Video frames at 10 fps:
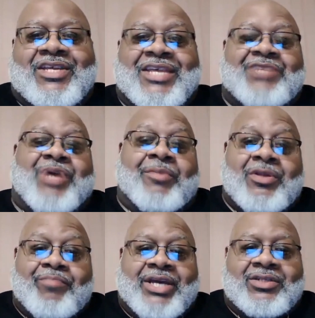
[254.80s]
That's probably
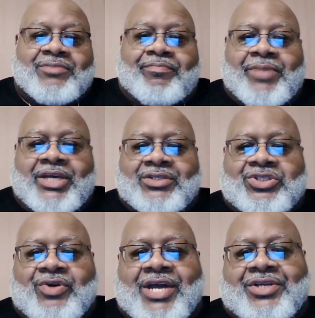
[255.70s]
the biggest, biggest
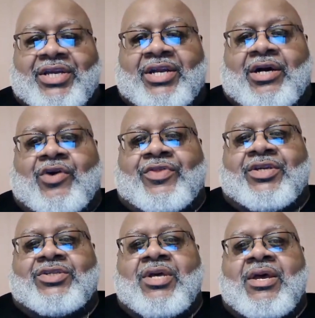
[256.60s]
tragedy in all
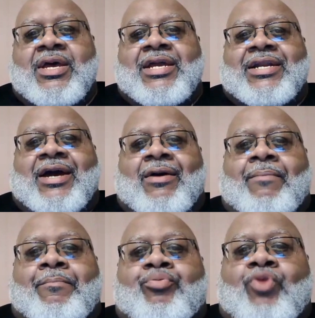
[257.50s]
this. Now,
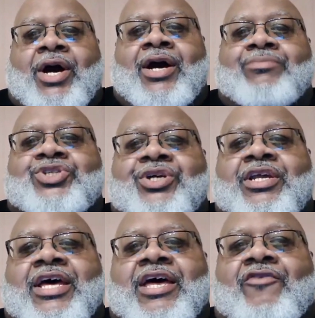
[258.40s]
Prime should
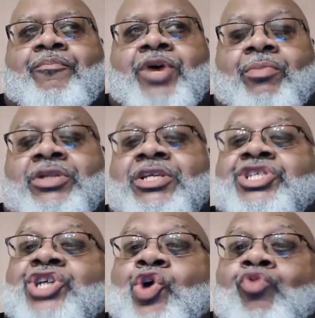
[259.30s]
have publicly
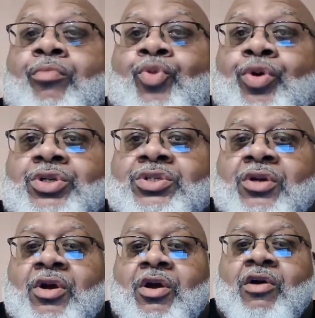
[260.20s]
shown remorse
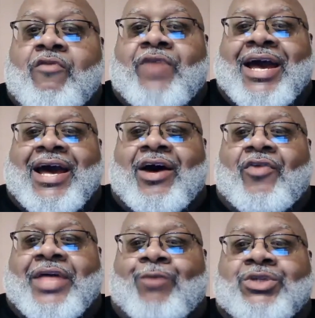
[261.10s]
for how
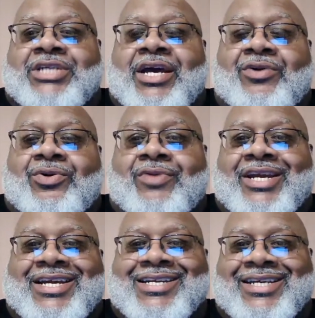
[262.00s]
that was handled, and
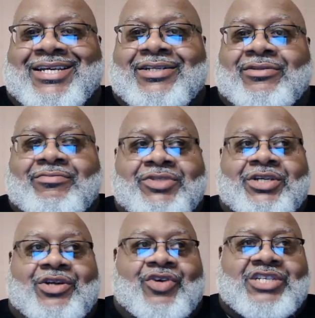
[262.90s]
he didn't. You
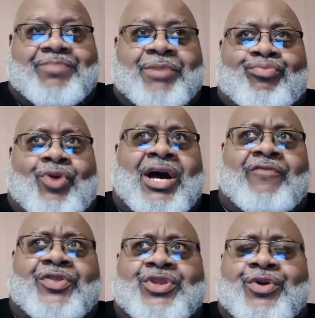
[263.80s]
know, he's been Prime
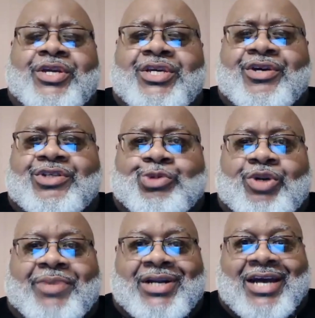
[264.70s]
for thirty years. It would
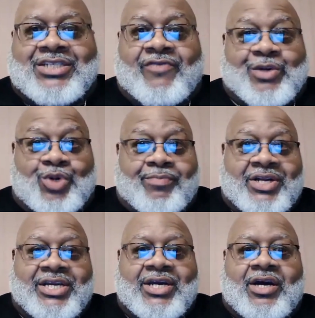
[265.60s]
have been nice if he would have
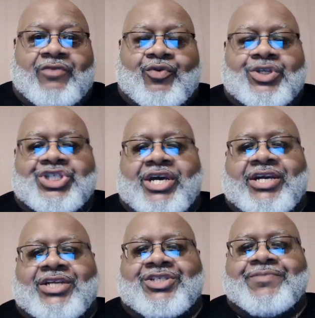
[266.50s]
been Dion for a
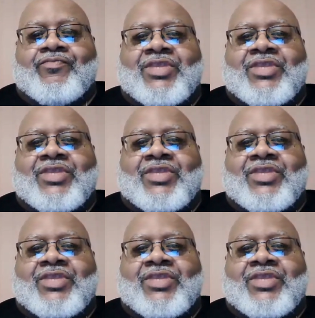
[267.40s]
change.